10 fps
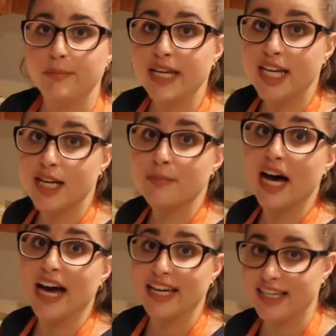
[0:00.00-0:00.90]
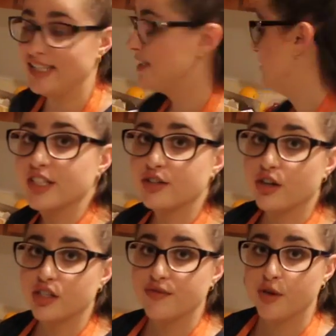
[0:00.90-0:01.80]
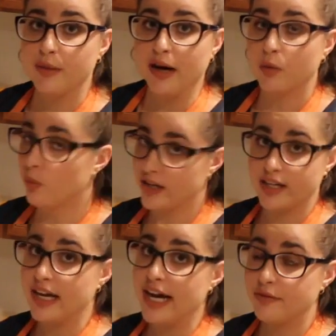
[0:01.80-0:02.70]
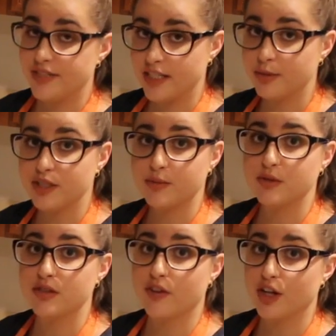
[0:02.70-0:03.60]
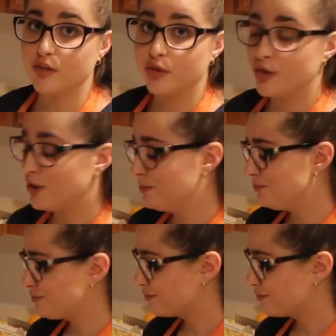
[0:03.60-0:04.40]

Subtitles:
Medium-high heat. This calls for about 1.5 tablespoons of olive oil.